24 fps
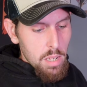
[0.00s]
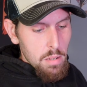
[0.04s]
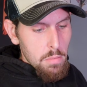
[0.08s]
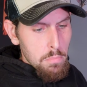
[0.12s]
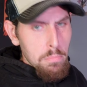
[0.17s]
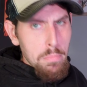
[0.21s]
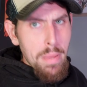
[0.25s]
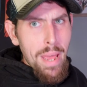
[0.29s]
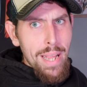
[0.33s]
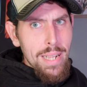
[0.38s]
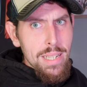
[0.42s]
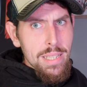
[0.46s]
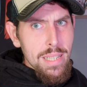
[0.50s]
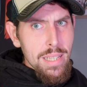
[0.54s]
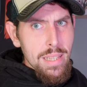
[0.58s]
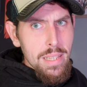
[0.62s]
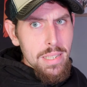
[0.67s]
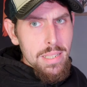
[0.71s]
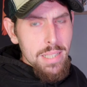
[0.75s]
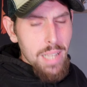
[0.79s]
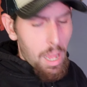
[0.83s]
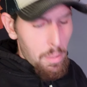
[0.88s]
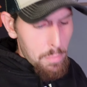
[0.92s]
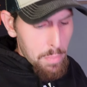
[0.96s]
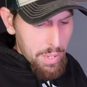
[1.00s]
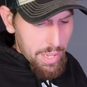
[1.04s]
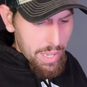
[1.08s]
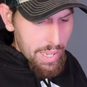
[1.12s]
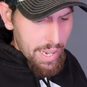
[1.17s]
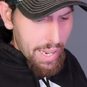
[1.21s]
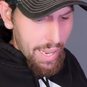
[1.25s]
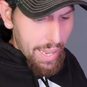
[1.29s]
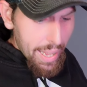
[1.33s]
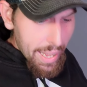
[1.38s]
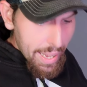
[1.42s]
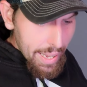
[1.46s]
Back to the topic at
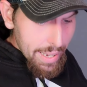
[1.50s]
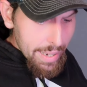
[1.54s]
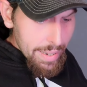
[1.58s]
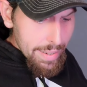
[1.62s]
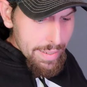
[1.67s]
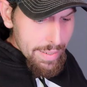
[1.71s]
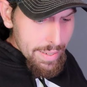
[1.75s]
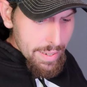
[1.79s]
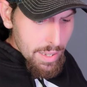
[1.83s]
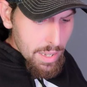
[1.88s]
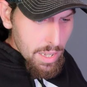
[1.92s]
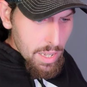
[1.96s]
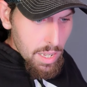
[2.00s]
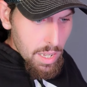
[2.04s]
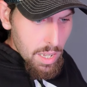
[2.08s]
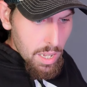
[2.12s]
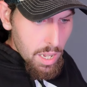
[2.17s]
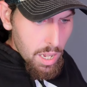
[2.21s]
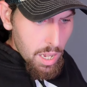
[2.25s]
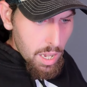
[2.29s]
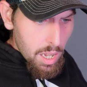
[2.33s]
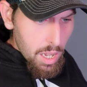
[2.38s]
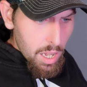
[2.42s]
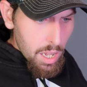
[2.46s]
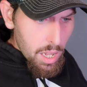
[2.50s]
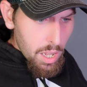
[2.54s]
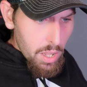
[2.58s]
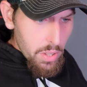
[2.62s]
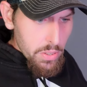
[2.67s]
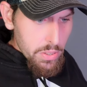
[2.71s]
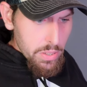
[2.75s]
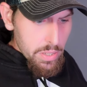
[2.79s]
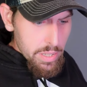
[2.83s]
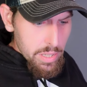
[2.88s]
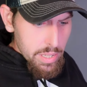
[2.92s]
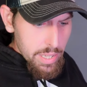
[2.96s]
hand.
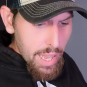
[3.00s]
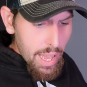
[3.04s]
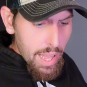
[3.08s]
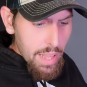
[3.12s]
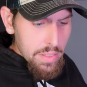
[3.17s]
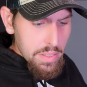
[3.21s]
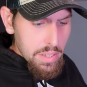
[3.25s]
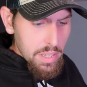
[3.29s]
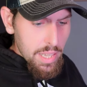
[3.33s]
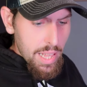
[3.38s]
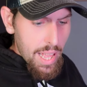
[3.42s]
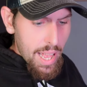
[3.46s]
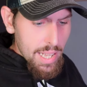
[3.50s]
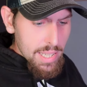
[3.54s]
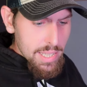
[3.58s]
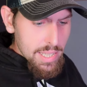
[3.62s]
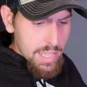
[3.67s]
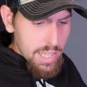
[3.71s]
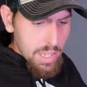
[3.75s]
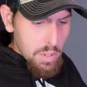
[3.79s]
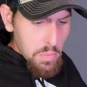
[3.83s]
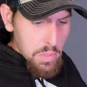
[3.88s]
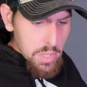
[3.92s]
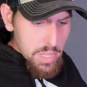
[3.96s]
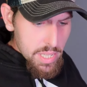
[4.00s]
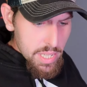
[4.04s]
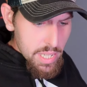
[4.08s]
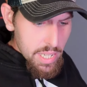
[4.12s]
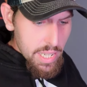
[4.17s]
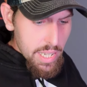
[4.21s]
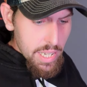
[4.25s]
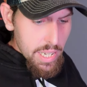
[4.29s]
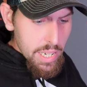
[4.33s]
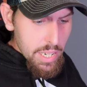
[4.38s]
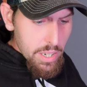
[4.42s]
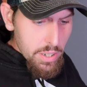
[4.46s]
Yeah, and the last thing we see
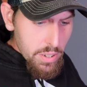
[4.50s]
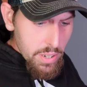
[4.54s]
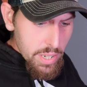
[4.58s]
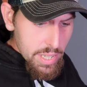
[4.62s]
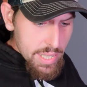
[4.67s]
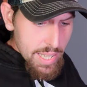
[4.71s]
here is